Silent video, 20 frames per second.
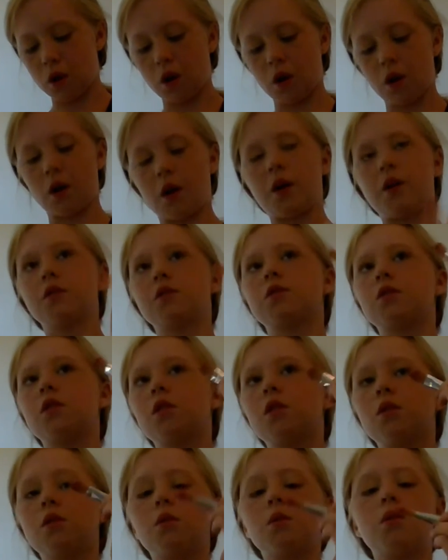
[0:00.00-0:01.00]
all right,
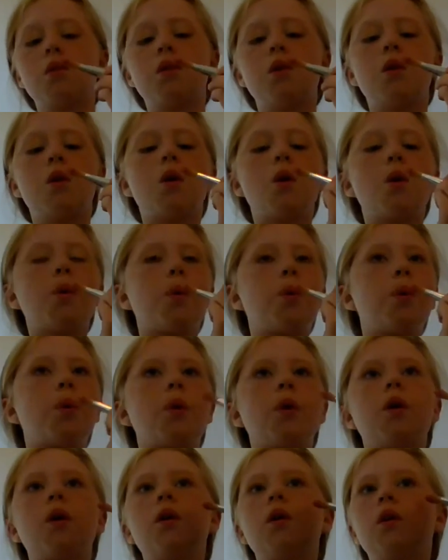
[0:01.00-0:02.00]
so
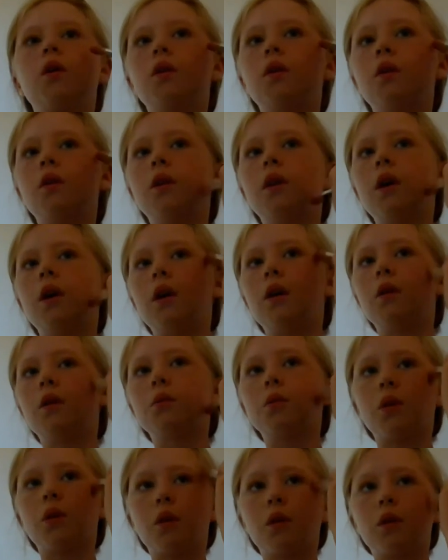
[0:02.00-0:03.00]
now
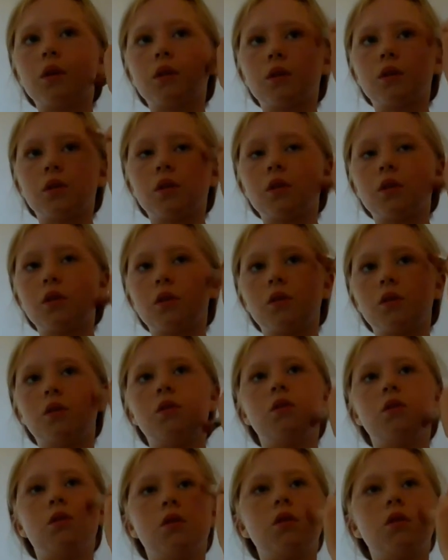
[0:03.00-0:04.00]
I'm going
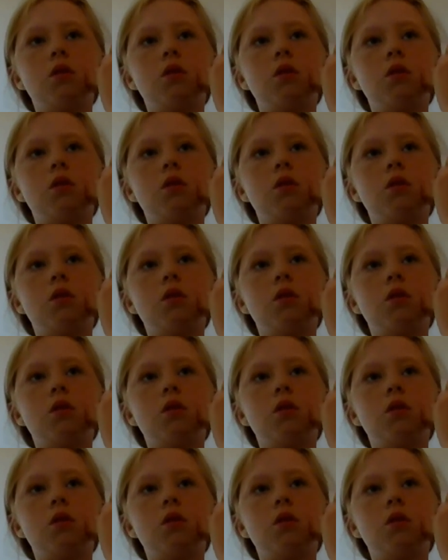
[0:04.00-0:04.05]
to